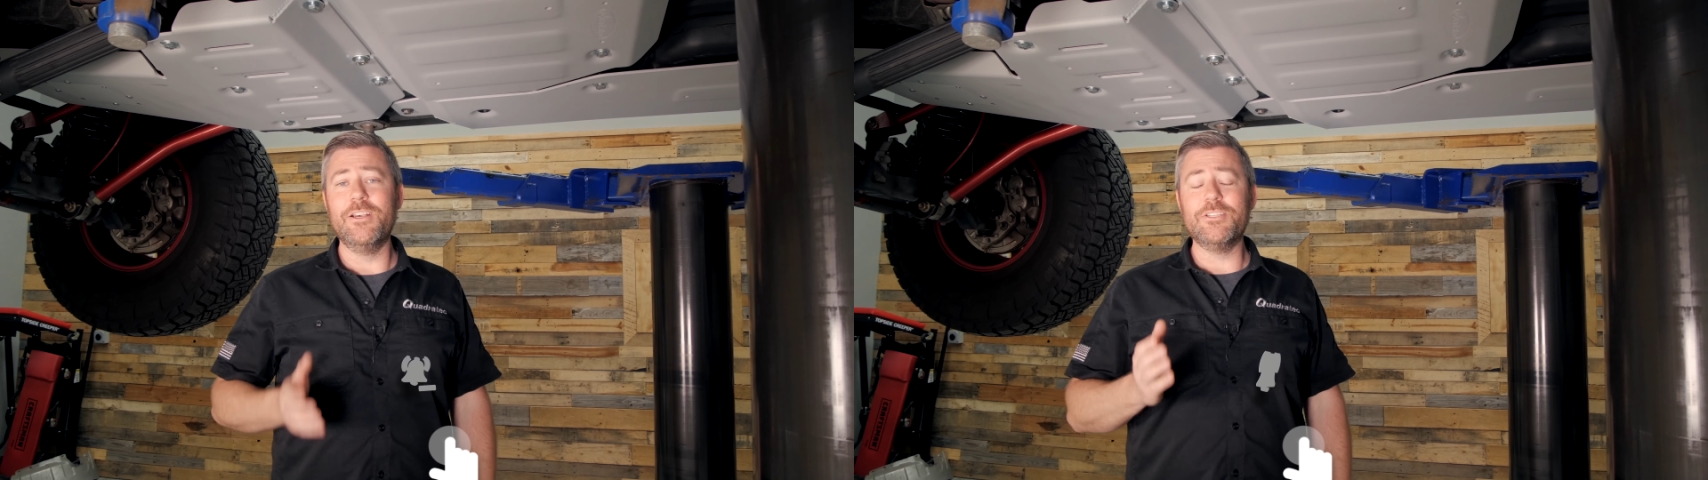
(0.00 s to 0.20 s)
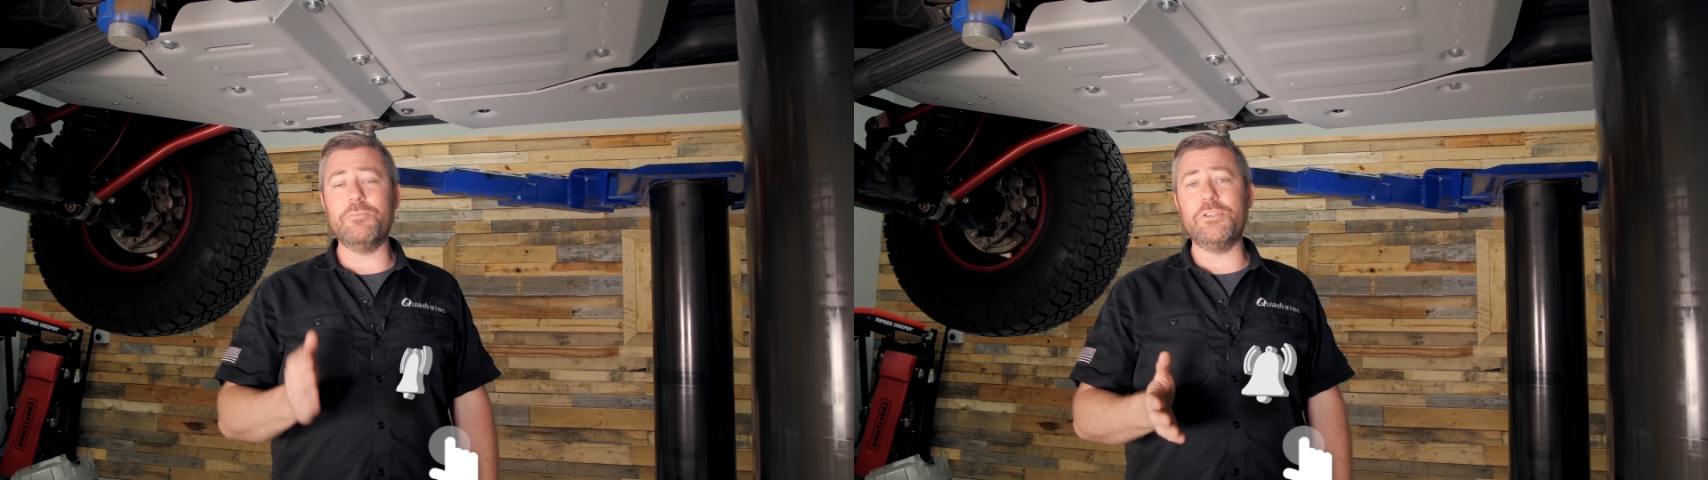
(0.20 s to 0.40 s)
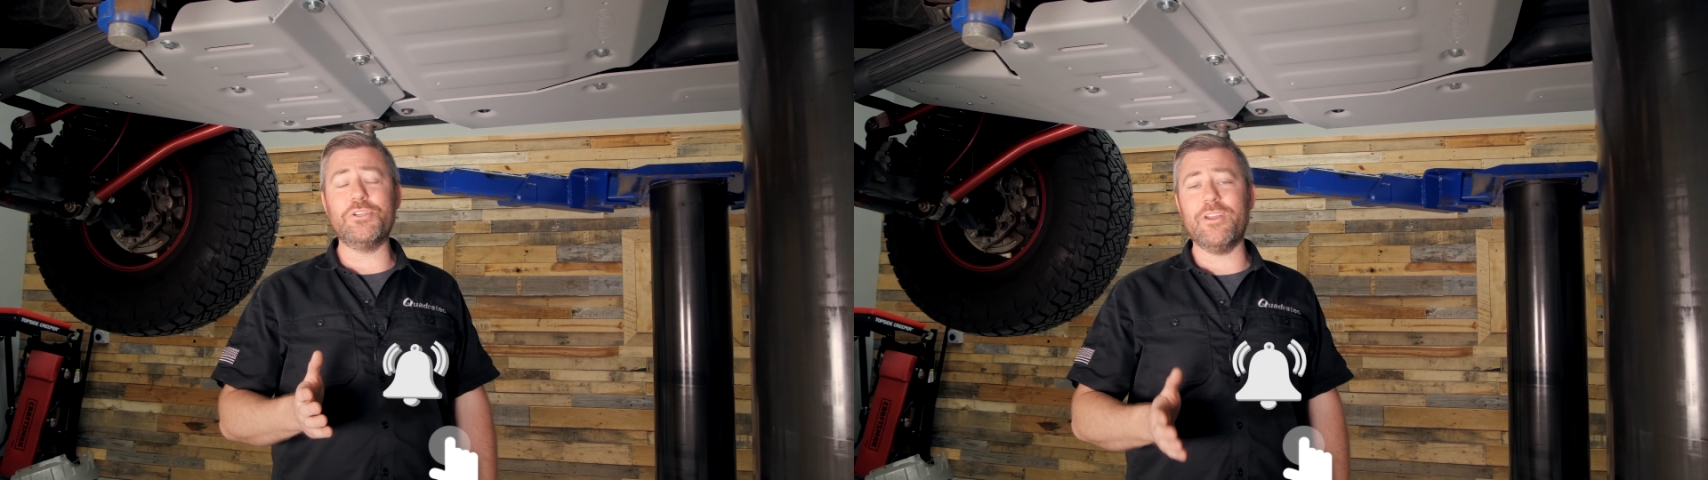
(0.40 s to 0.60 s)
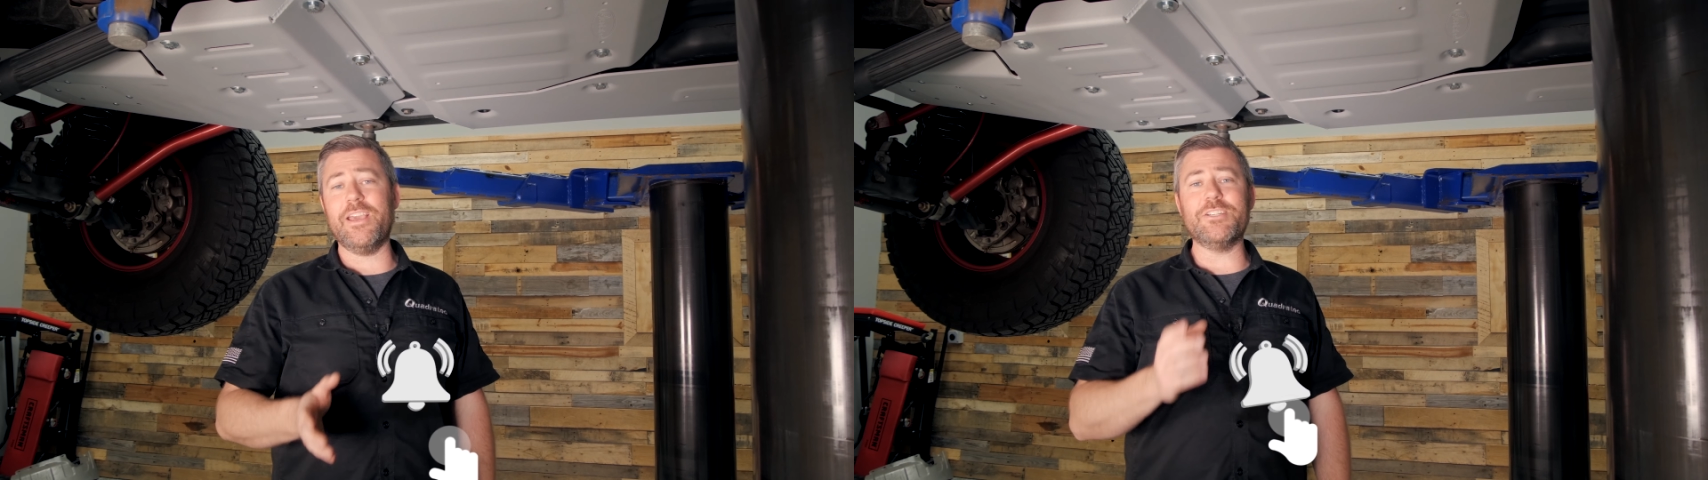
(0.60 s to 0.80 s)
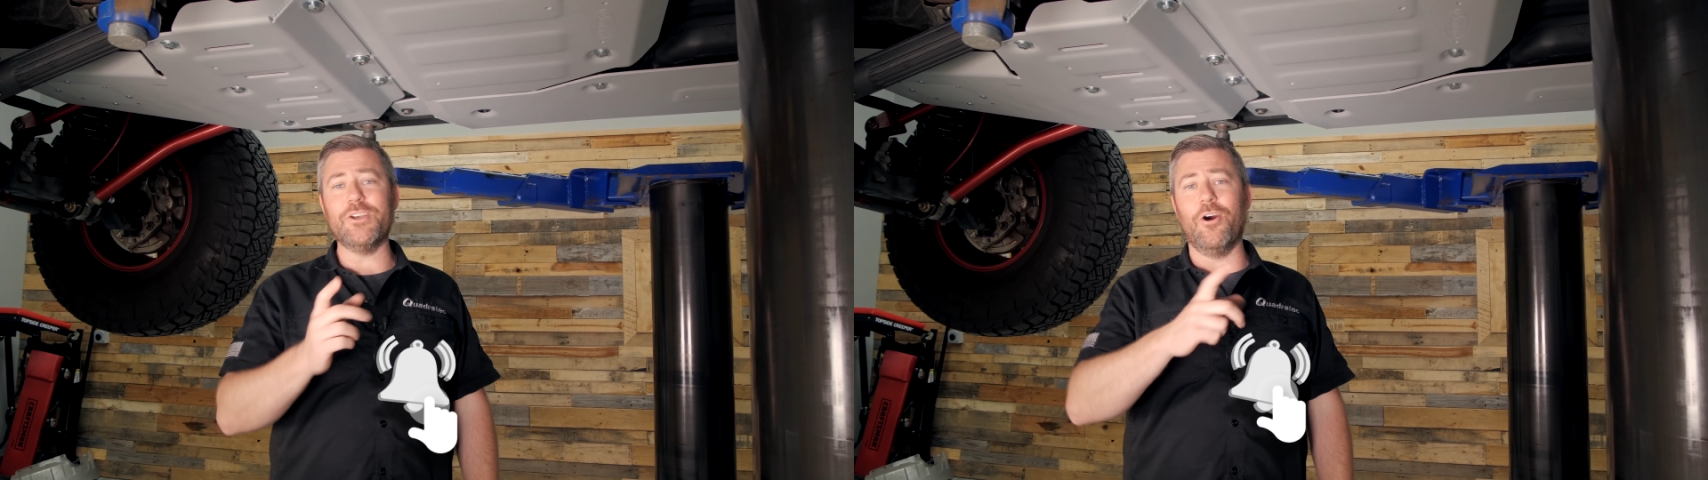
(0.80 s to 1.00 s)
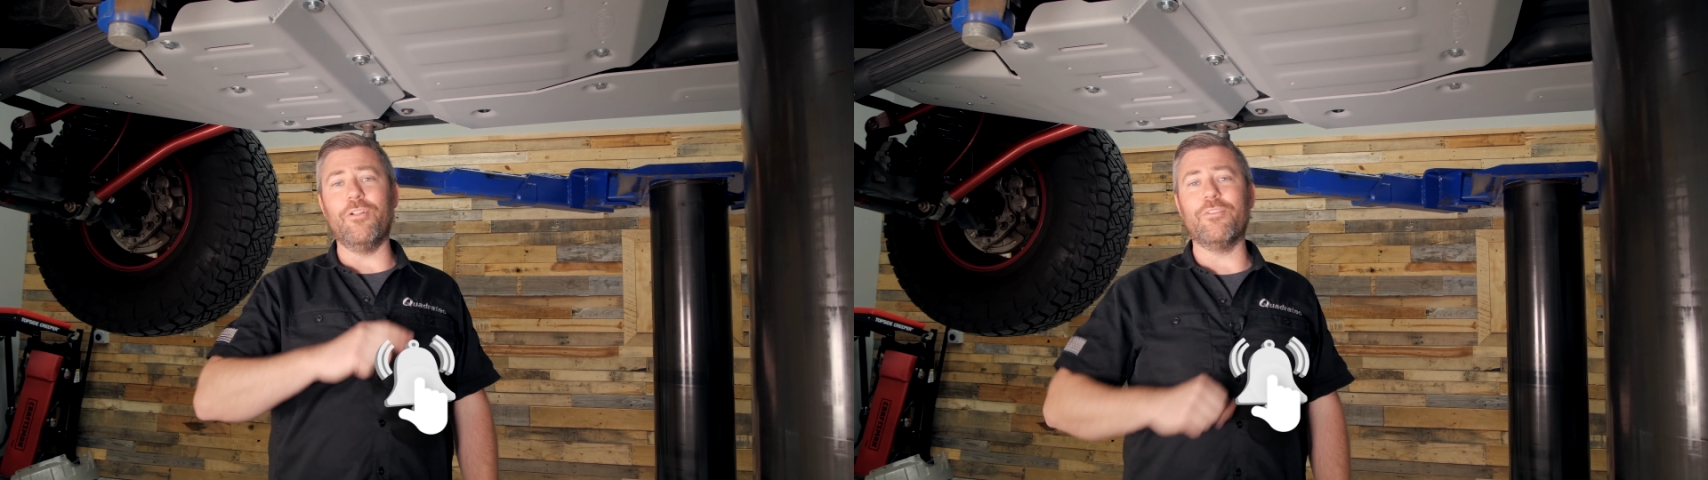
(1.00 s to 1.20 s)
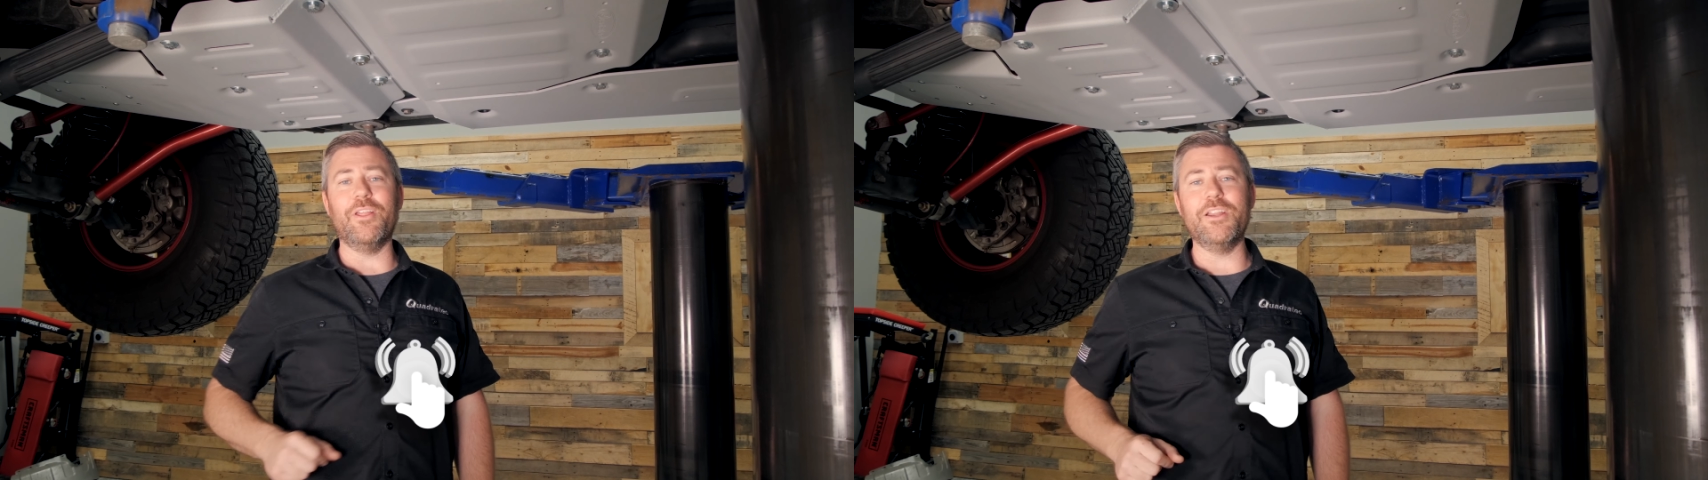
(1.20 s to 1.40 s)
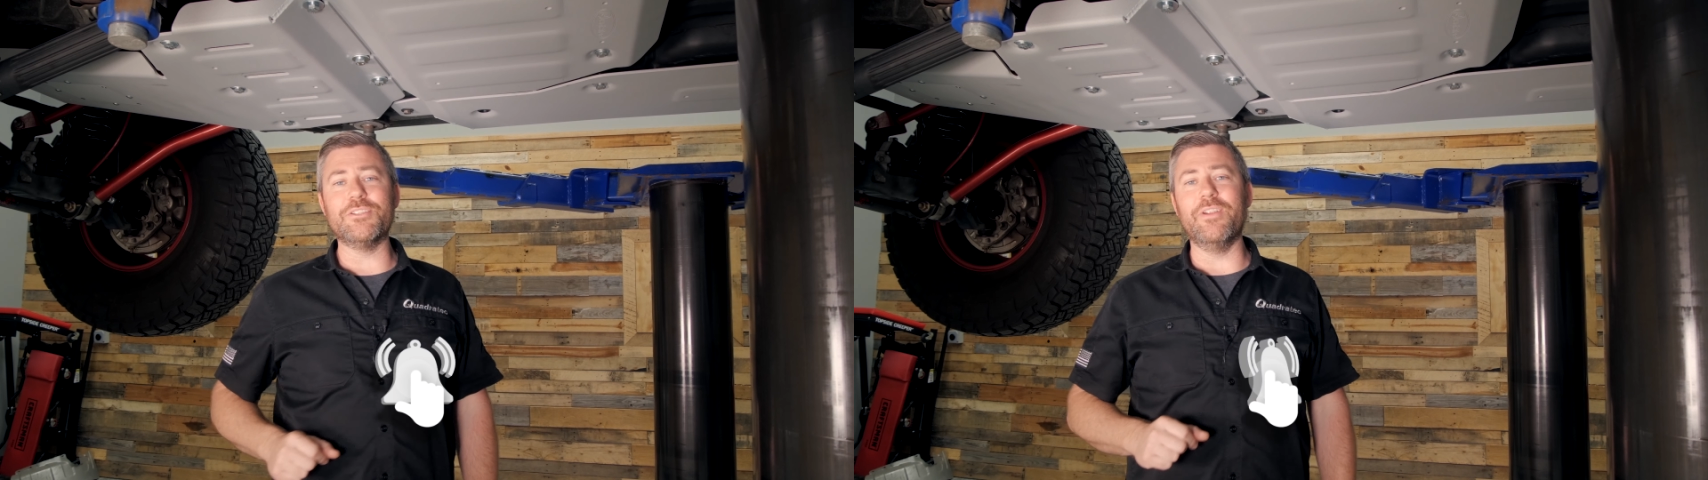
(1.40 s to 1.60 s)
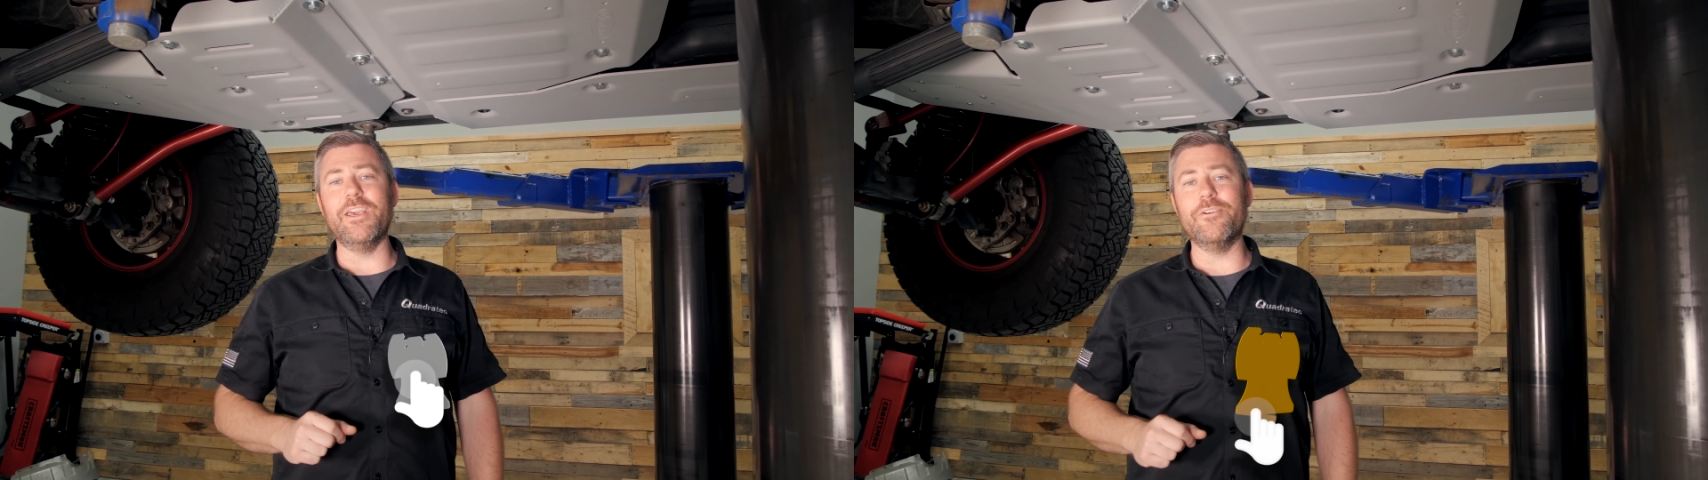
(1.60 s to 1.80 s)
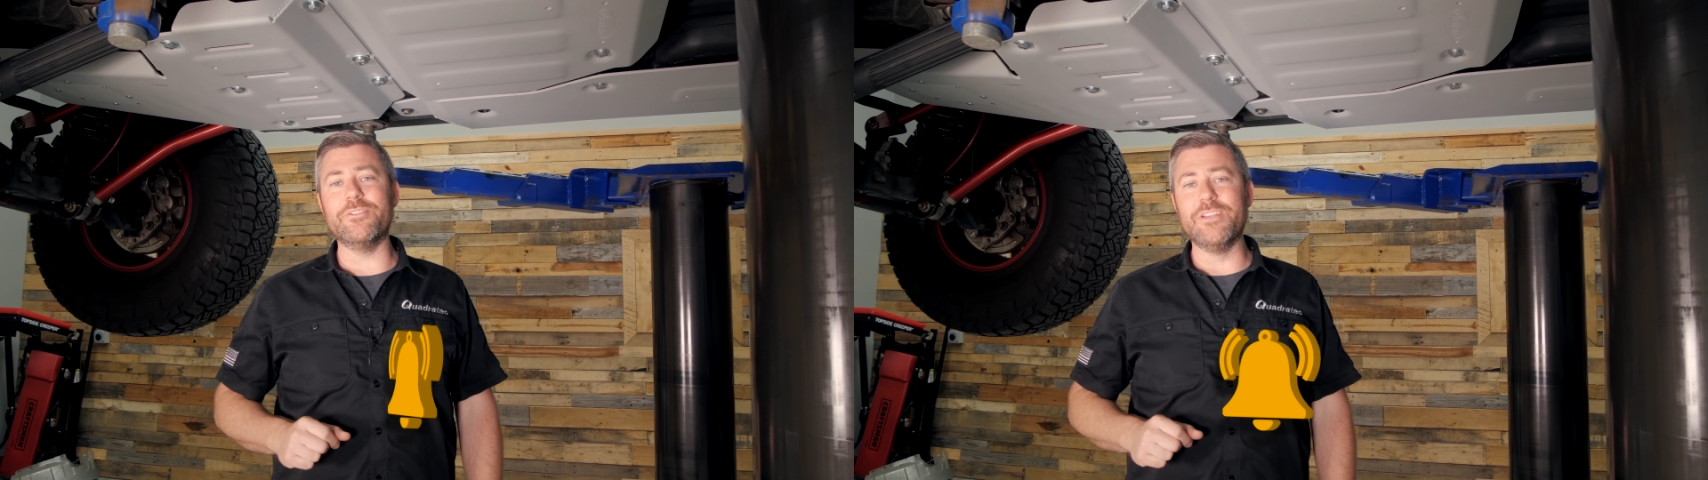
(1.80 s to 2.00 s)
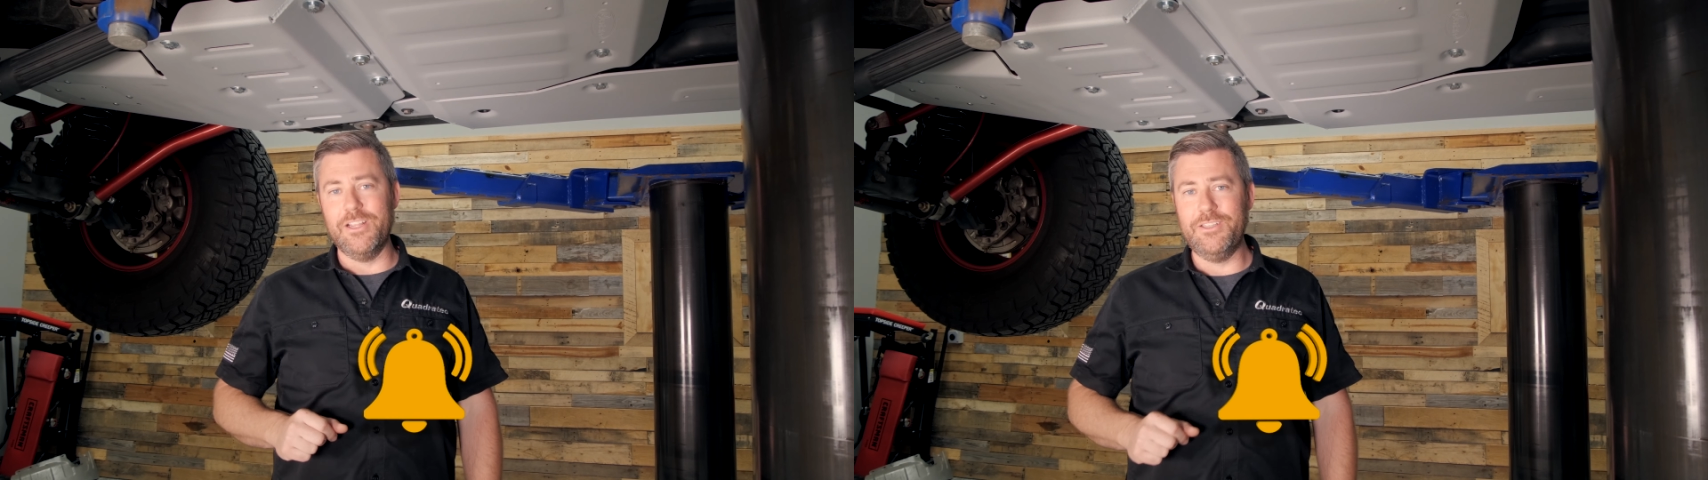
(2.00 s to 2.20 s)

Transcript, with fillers: so be sure to catch all of our latest videos.